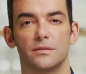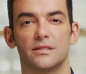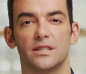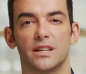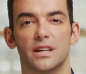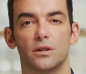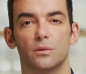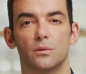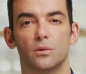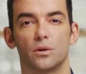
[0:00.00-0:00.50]

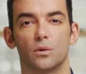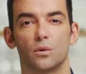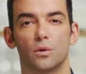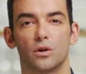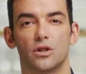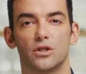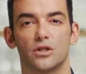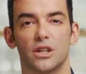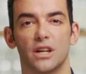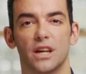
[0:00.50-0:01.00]
Now you can
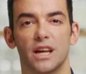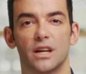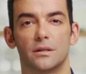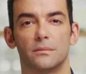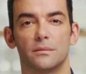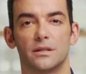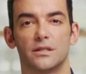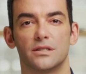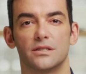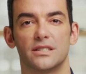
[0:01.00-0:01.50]
watch The
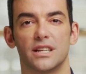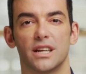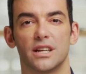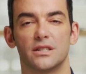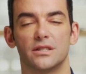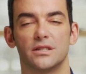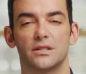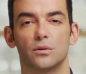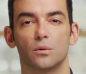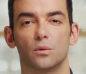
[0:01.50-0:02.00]
Handmaid's
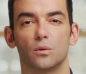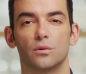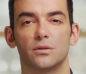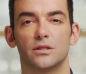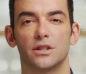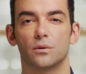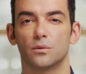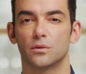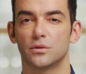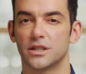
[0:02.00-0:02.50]
Tale
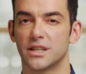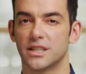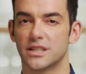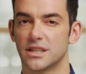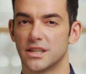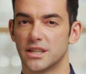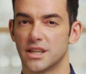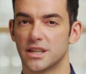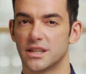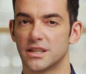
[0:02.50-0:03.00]
without
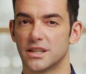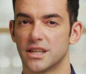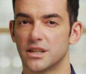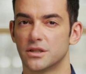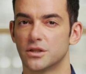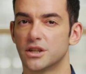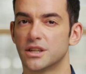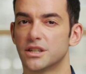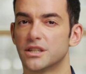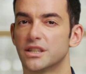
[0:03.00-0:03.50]
needing an
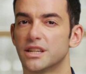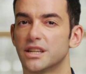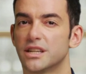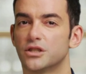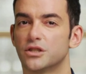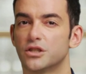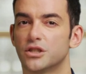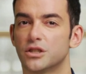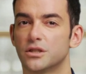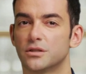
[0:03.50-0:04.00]
internet
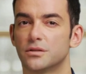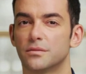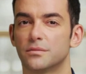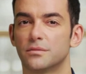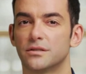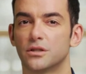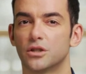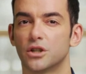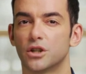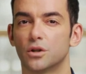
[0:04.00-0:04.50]
connection.
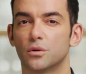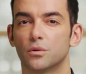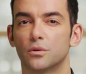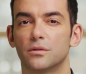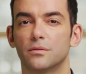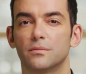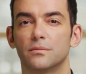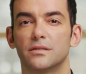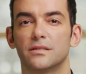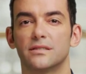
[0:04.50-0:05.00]
Note:
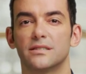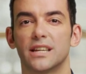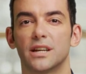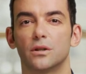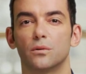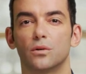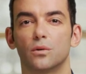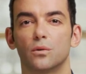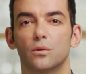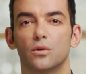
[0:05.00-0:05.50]

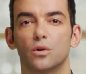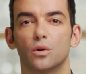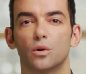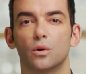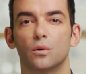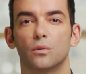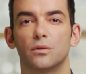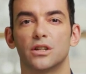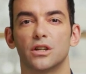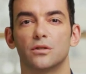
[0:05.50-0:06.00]
downloads are
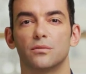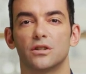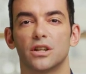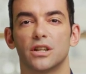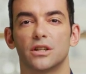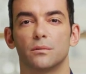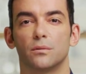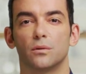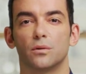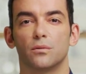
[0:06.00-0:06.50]
only
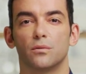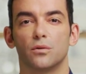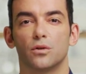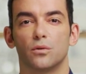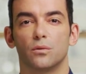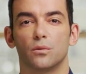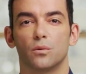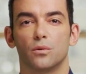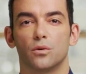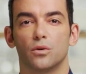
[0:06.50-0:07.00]
available for
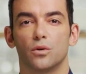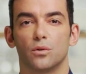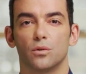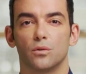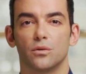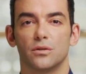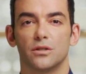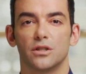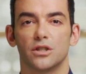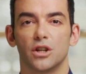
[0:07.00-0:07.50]
Hulu
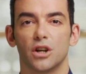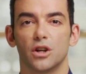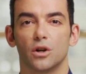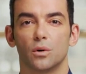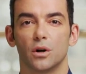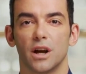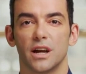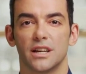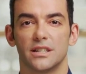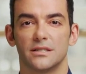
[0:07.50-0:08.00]

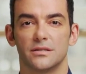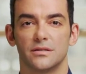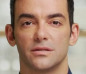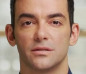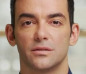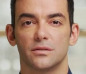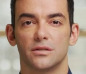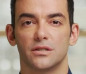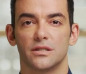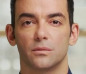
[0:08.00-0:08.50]
No
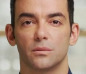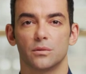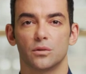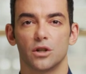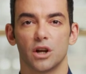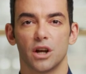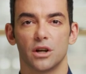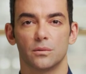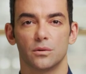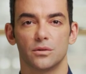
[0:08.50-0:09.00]
Ads
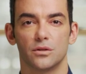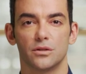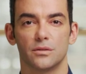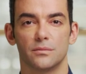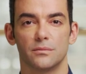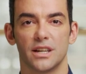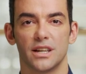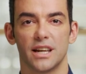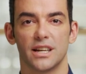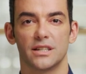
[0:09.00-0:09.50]
subscribers,
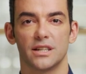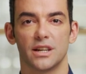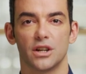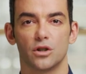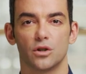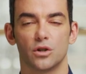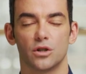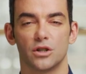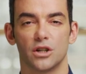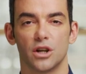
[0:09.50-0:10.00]
and
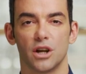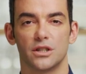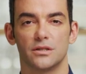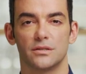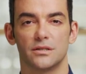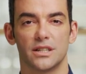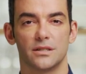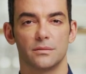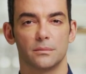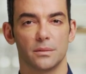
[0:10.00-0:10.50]
not all
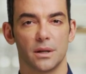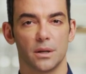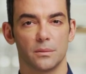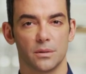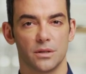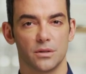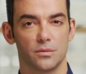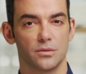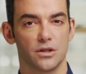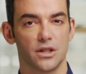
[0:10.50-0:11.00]
content may
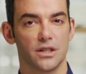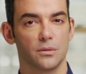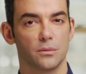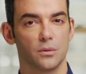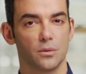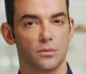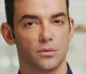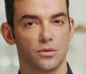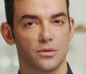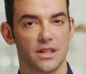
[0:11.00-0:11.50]
be
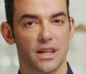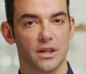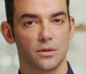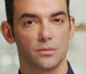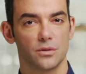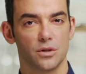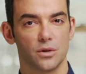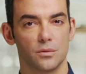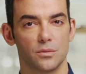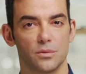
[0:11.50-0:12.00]
available for
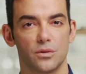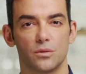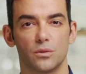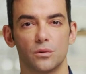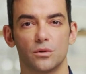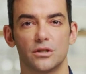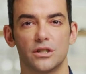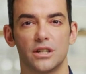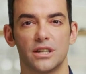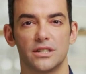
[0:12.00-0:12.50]
download due
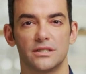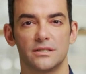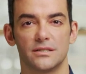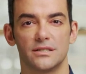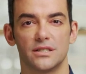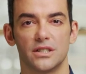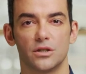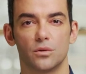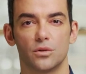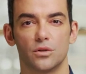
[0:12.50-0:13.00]
to
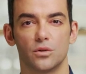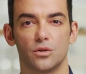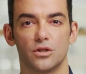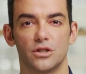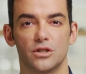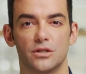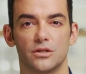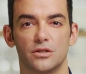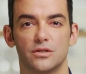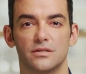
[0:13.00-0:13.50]
licensing
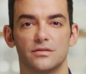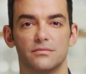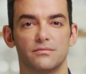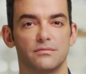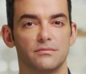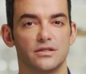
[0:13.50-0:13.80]
restrictions.